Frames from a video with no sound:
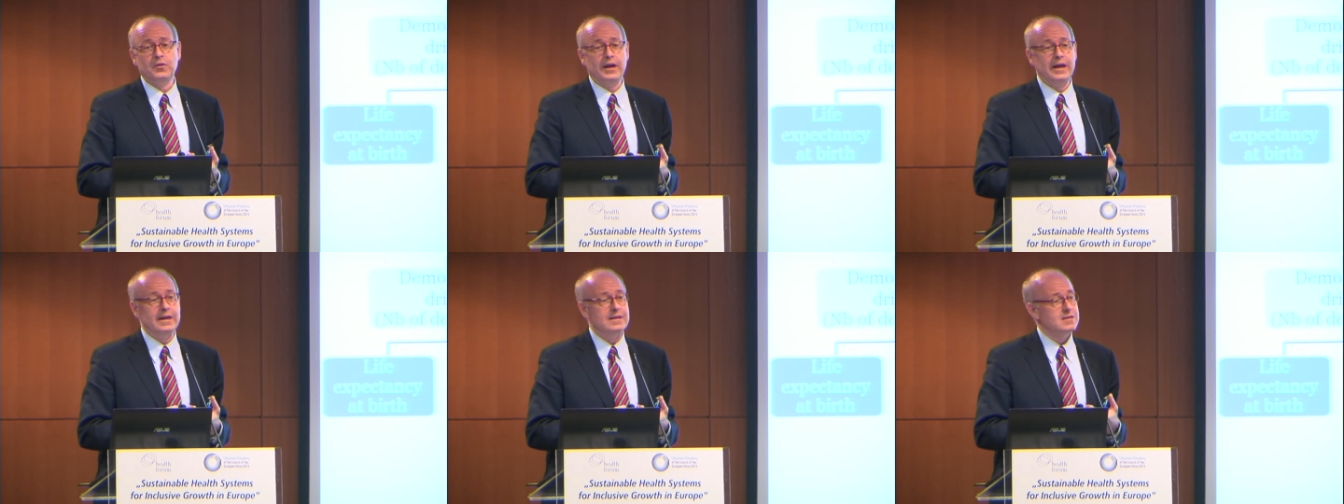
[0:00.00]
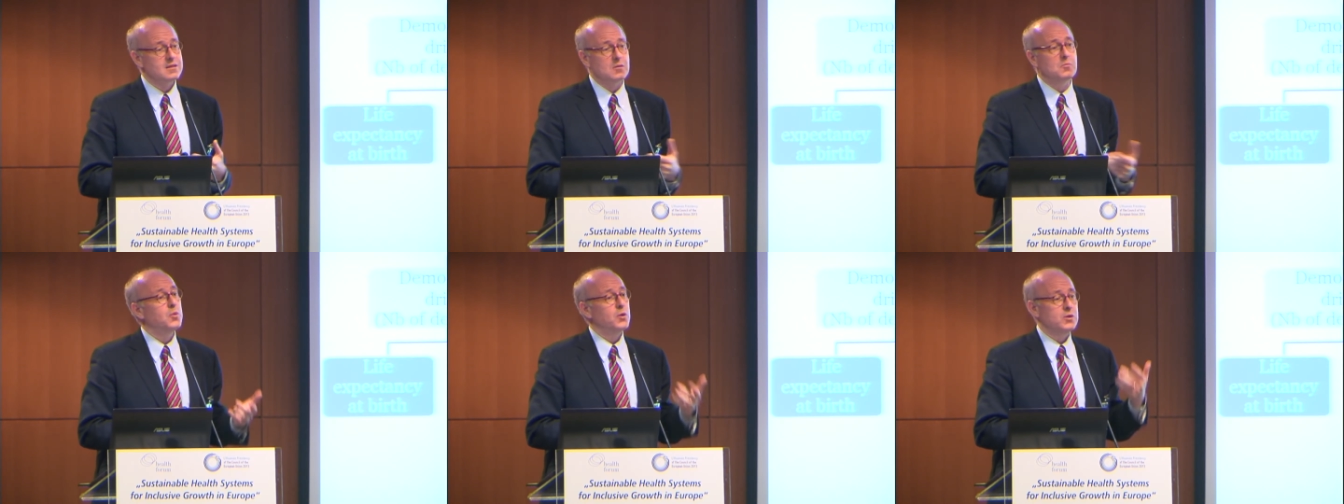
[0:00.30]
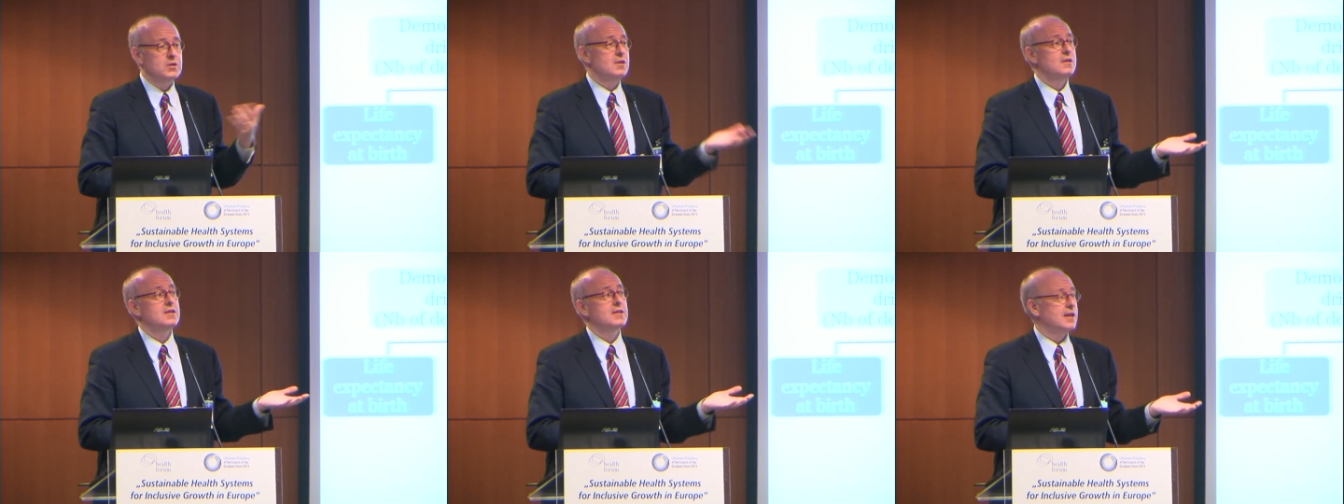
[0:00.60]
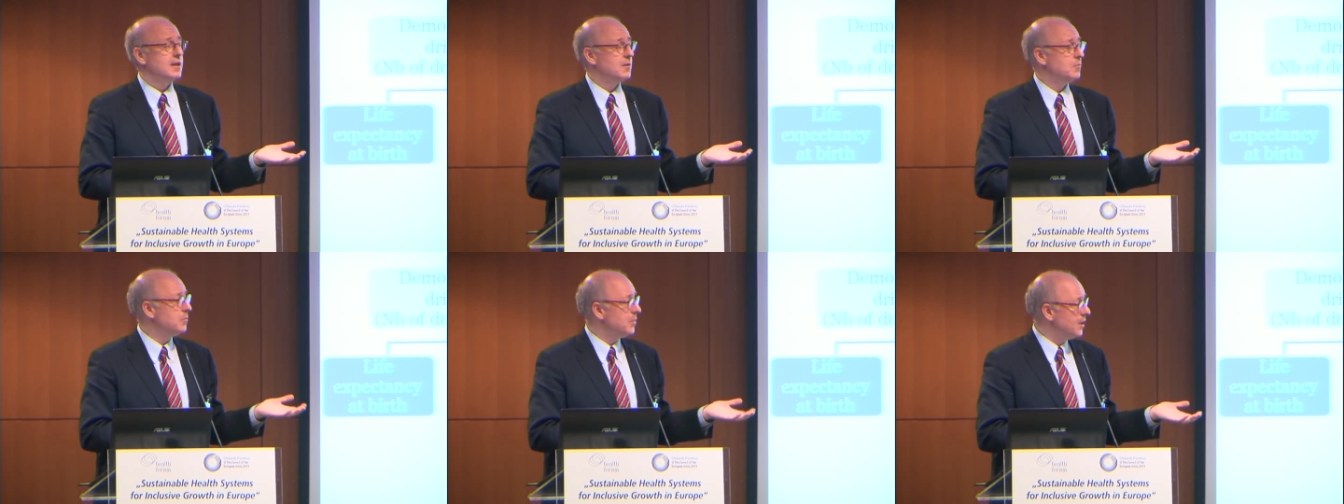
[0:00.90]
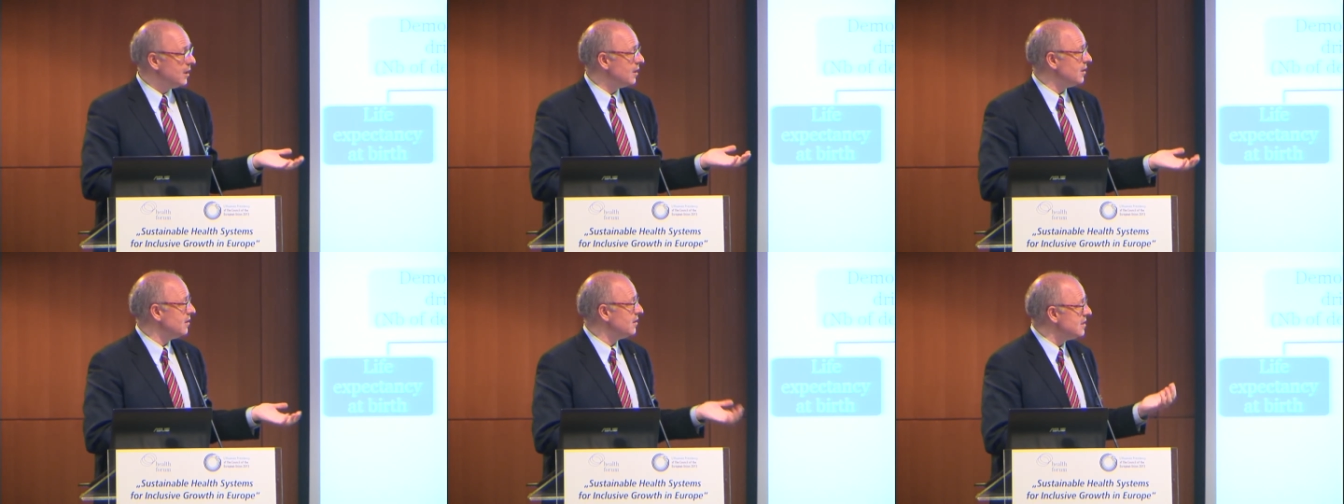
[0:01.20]
at some point in time,
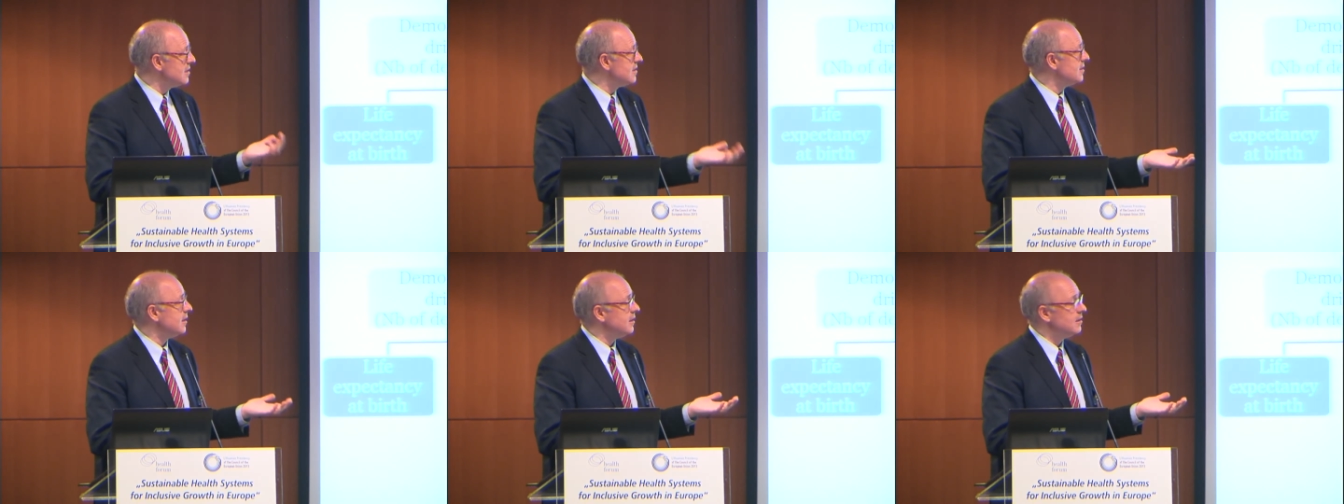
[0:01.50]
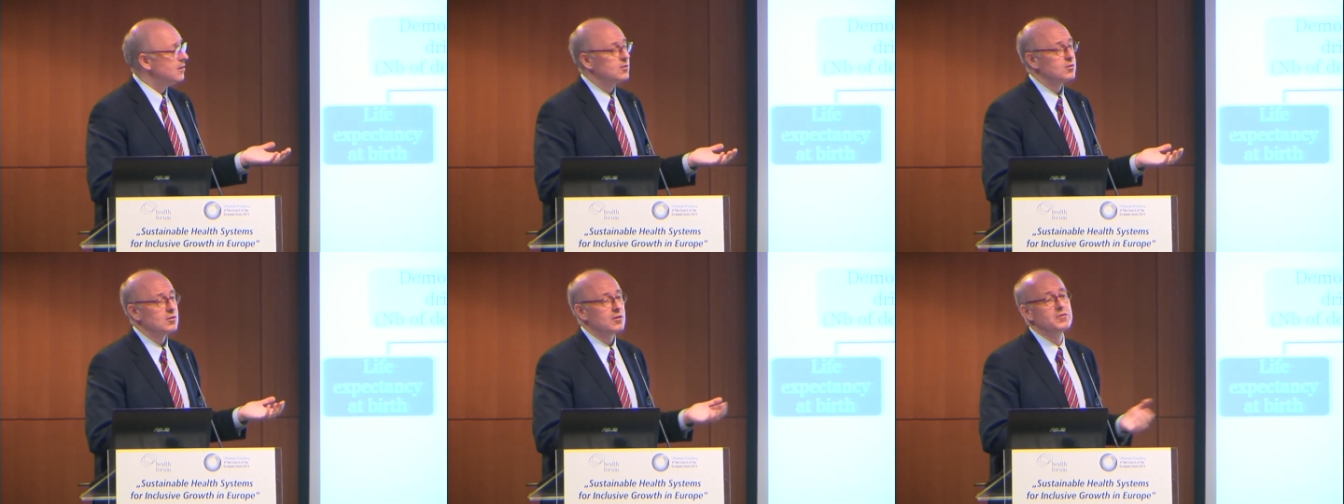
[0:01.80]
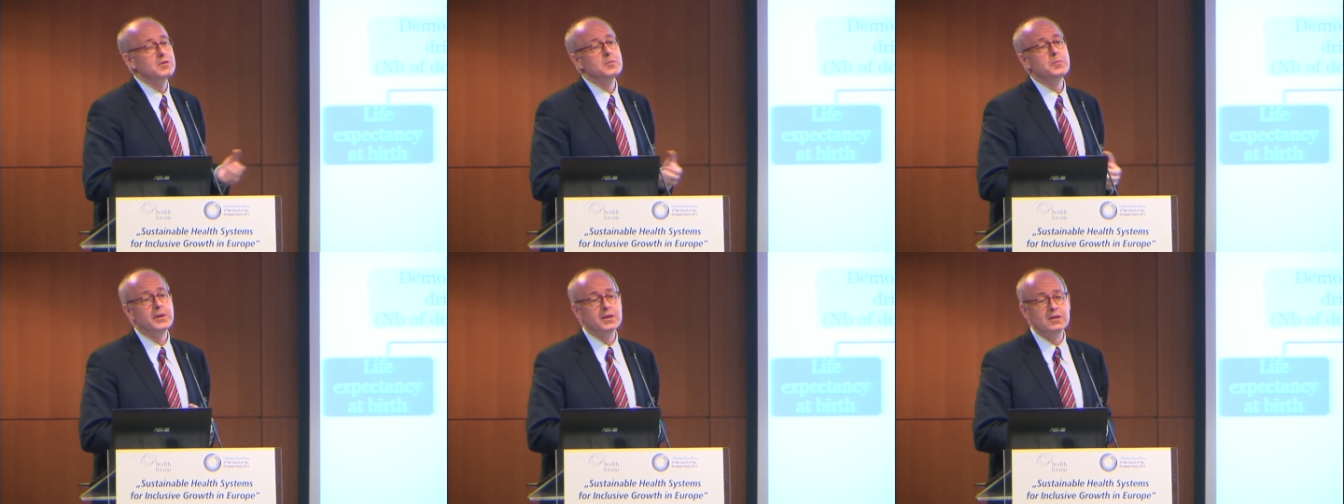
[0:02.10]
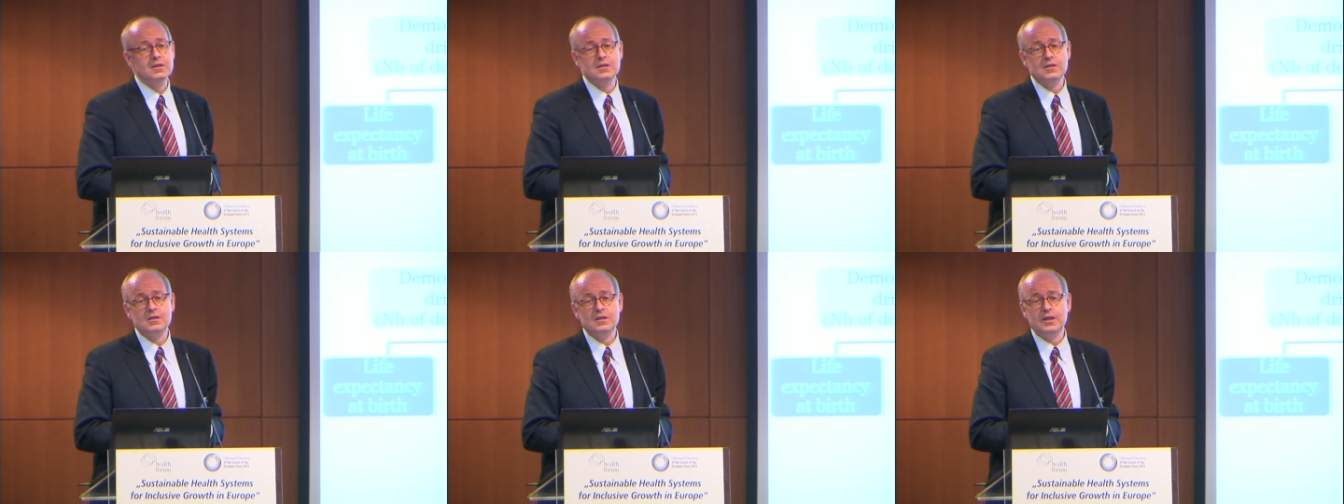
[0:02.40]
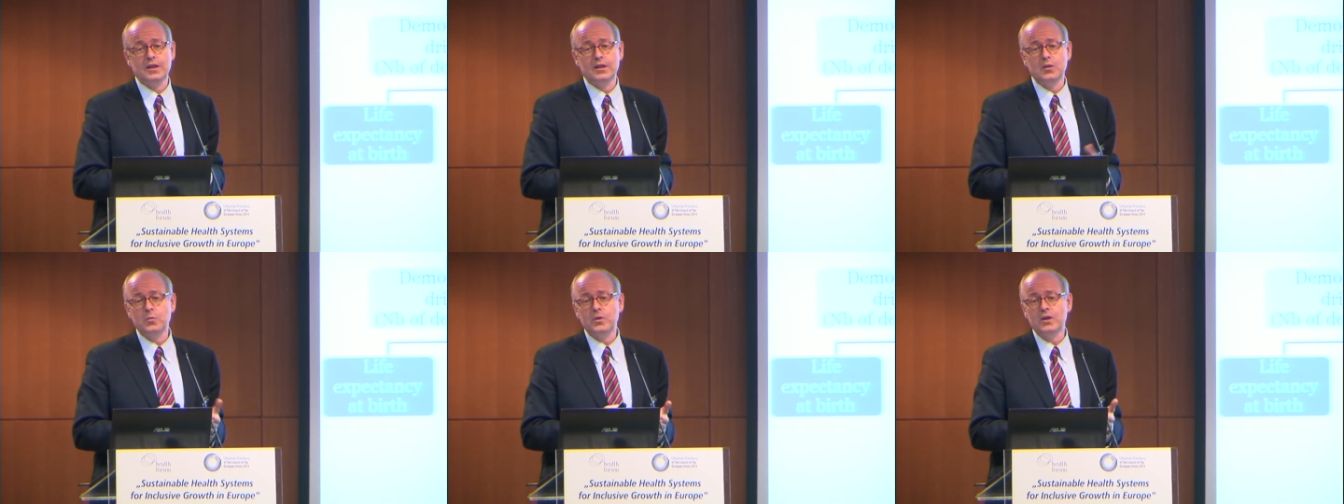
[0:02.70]
being in this state of dependency.
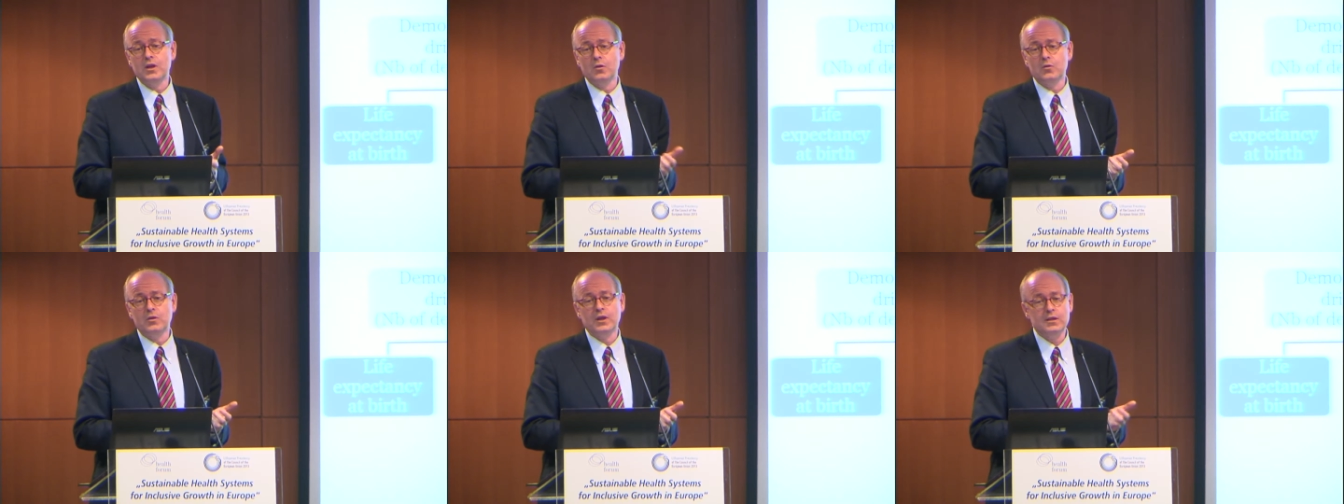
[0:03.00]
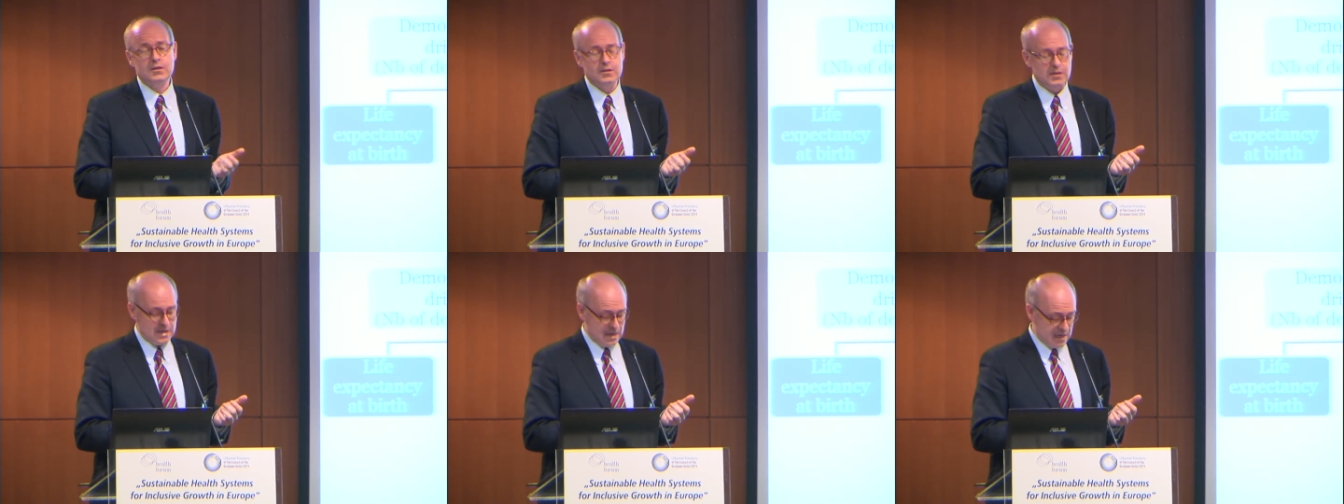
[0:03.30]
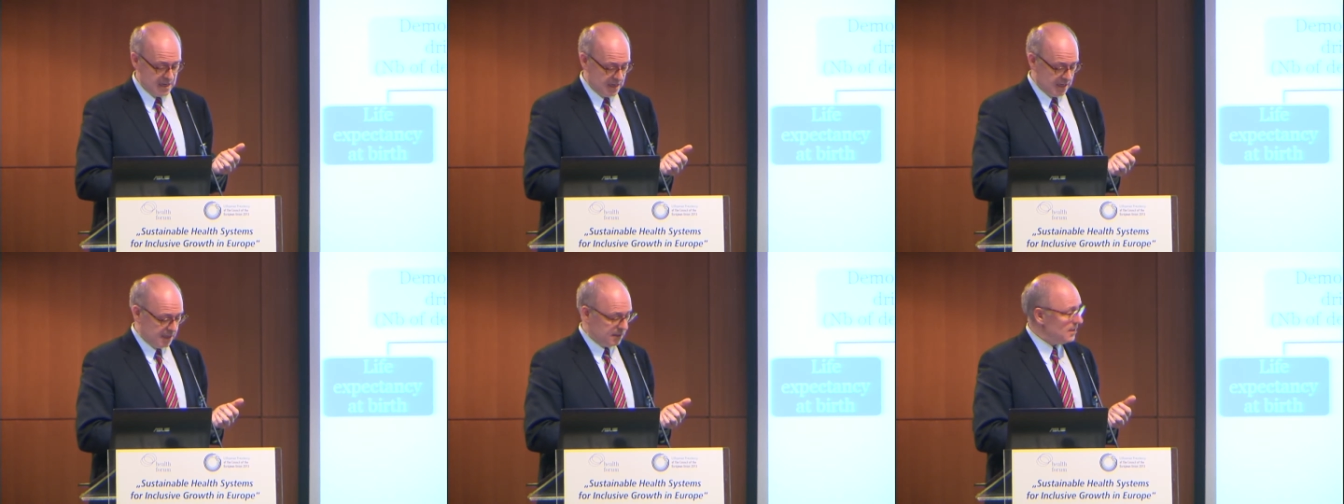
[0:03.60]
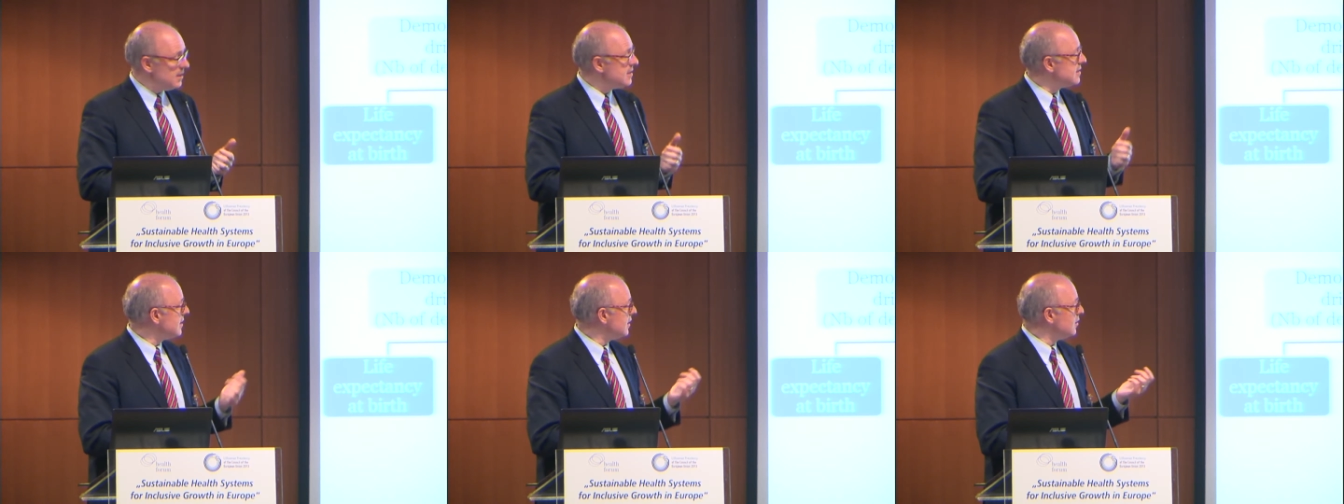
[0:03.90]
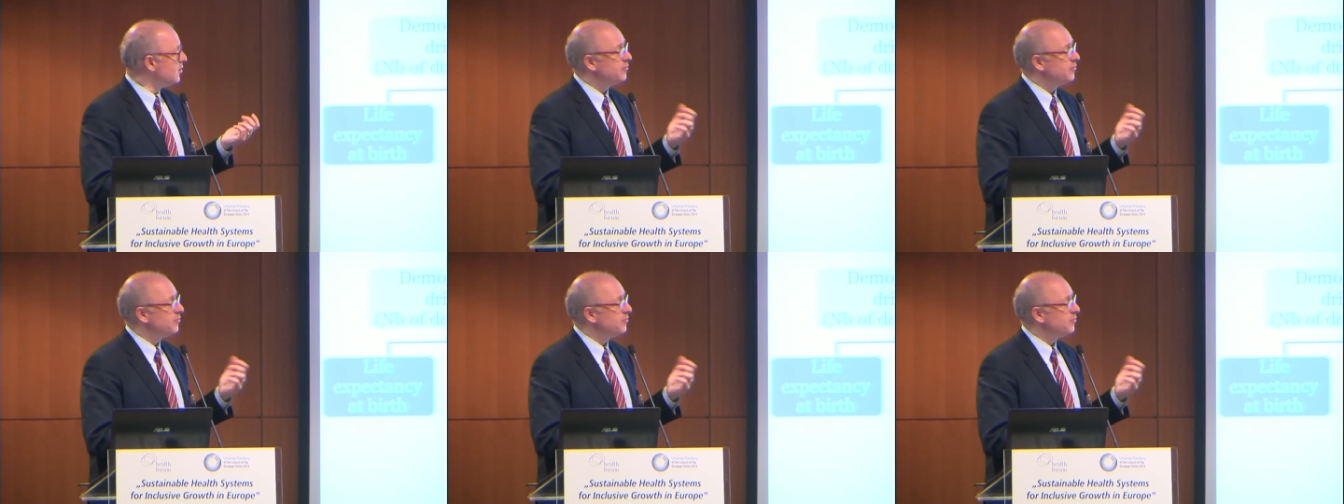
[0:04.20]
And we know that this state of